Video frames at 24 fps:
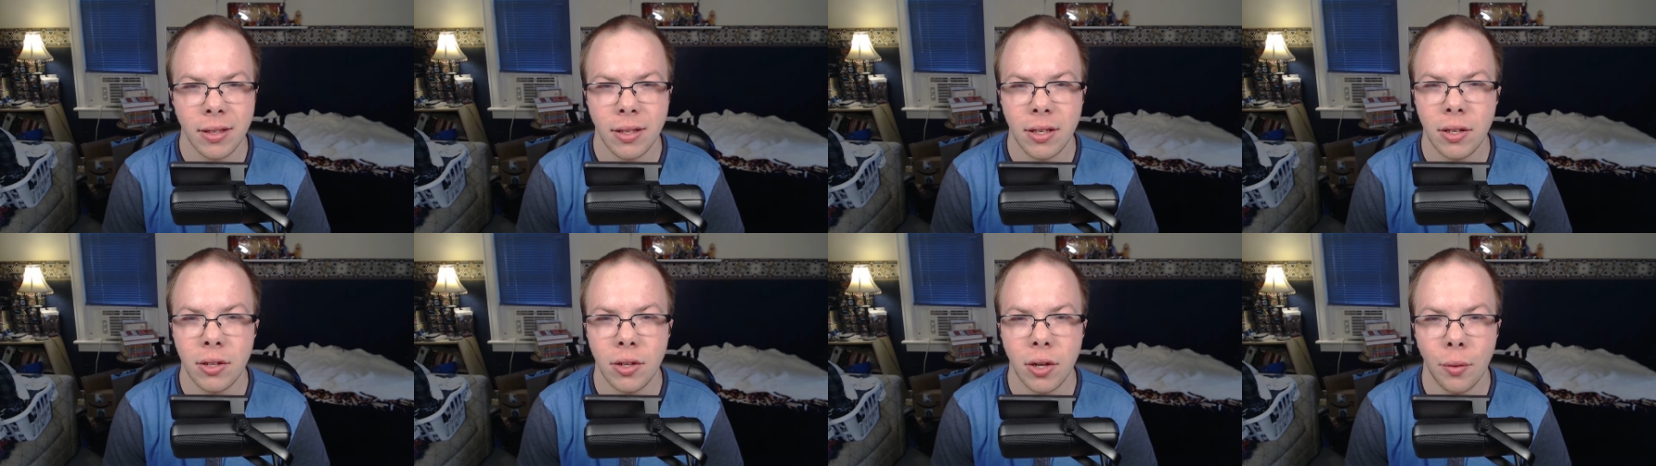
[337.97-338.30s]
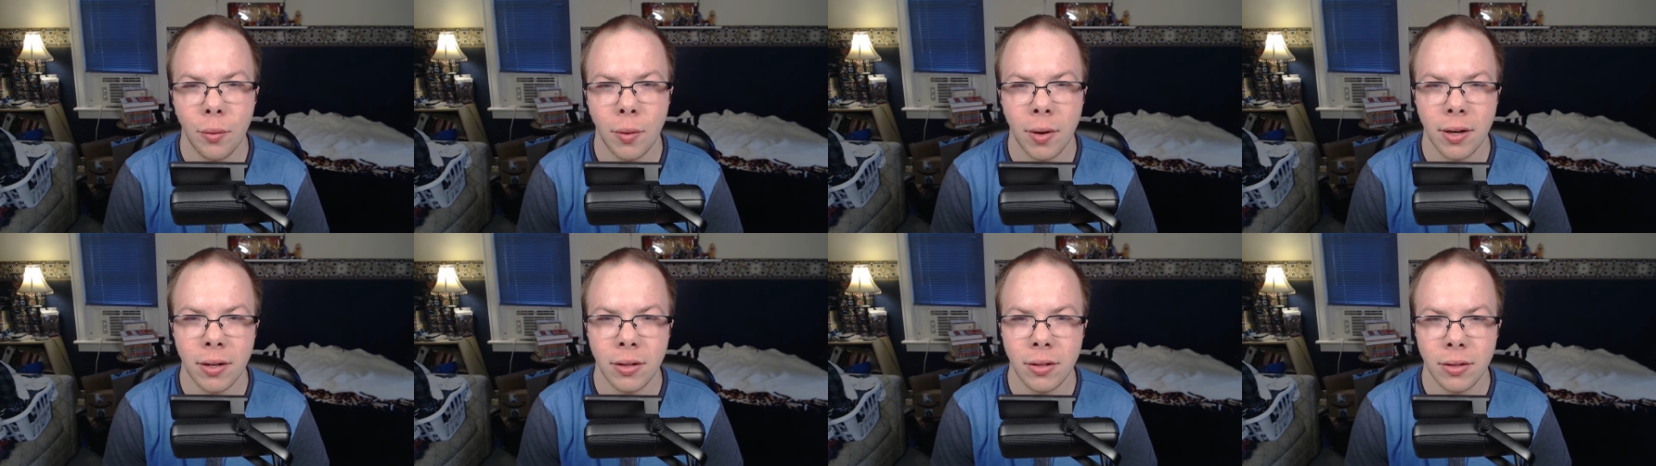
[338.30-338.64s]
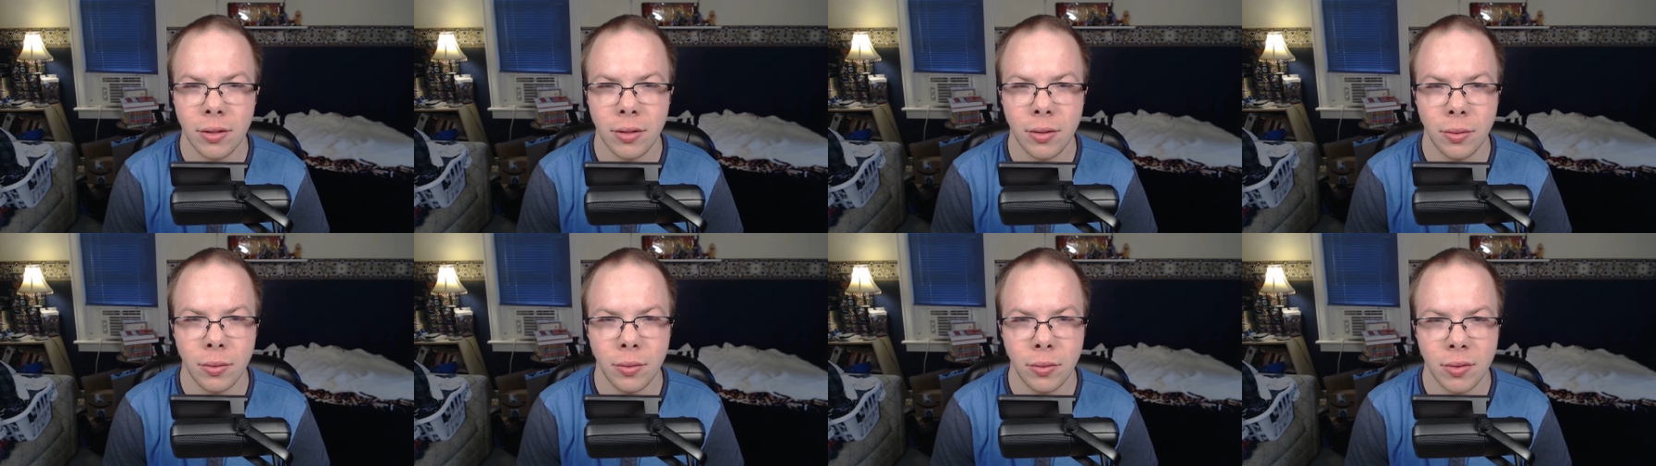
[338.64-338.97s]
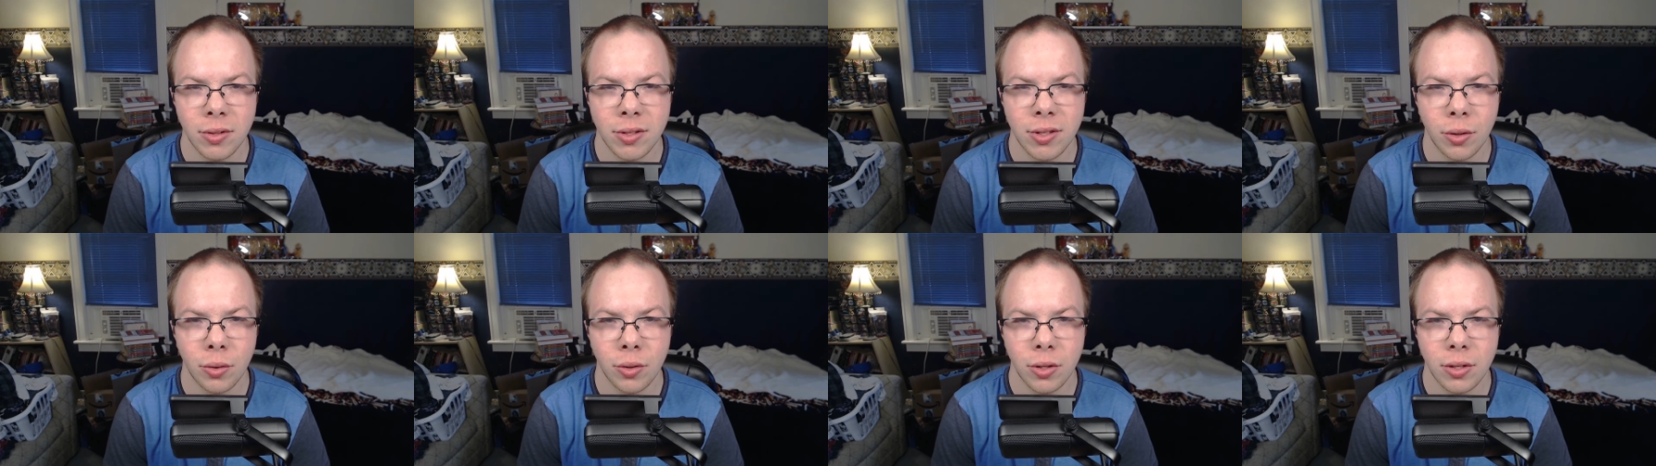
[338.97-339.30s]
you don't want to
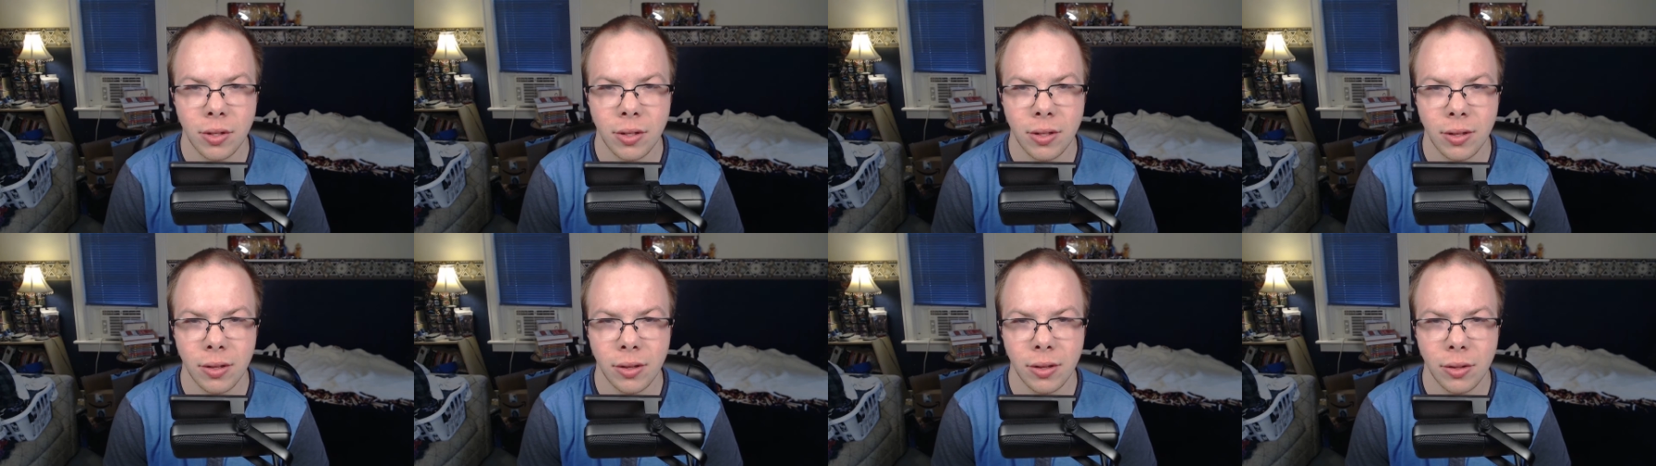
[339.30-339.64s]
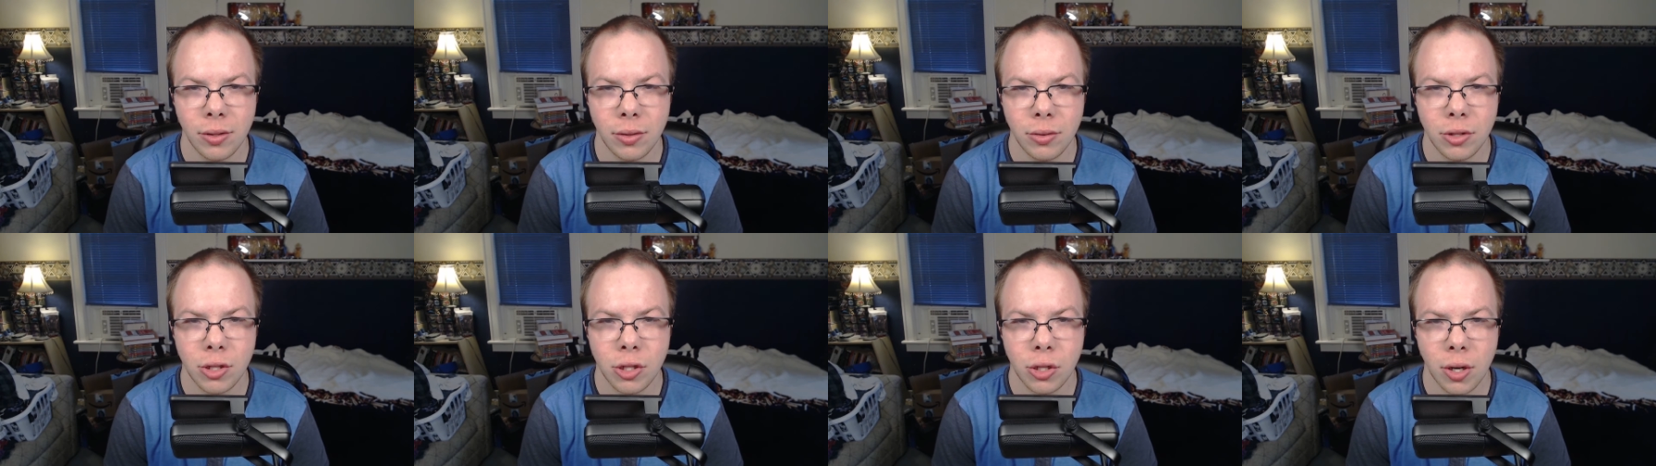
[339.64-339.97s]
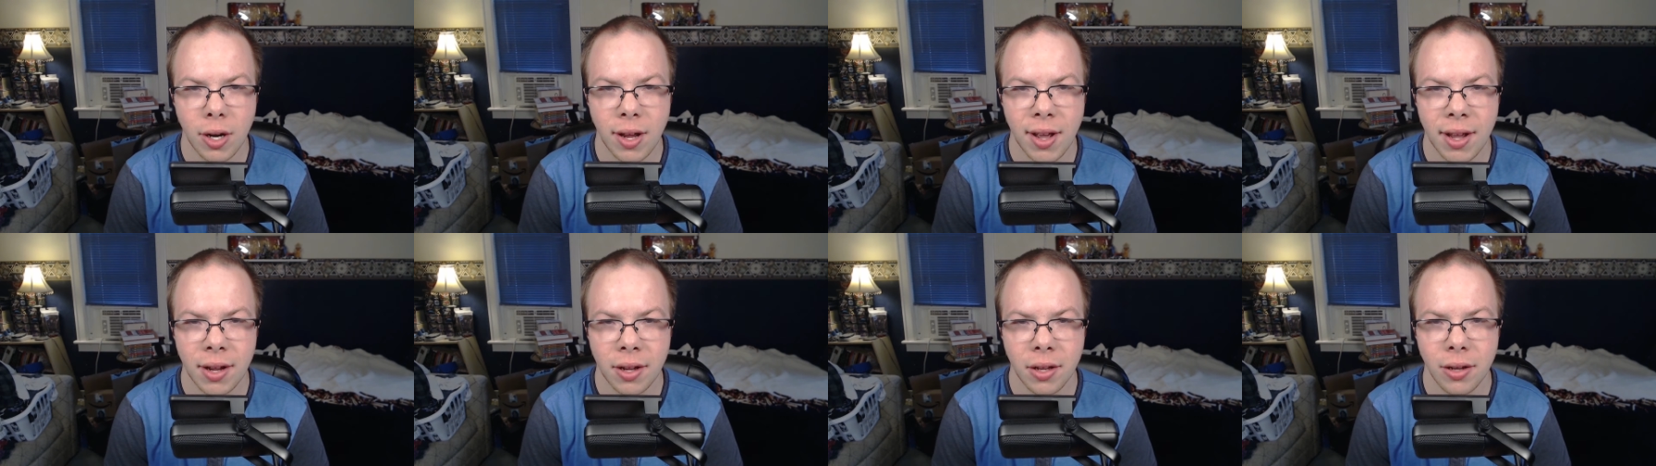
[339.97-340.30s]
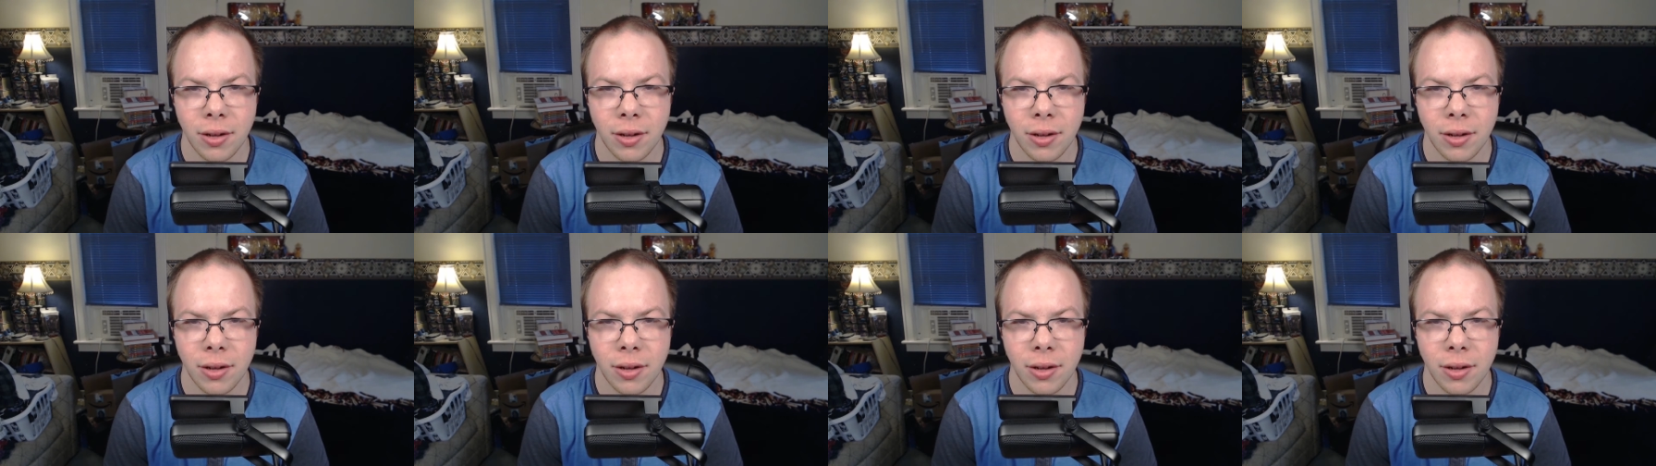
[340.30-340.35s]
lose or lose track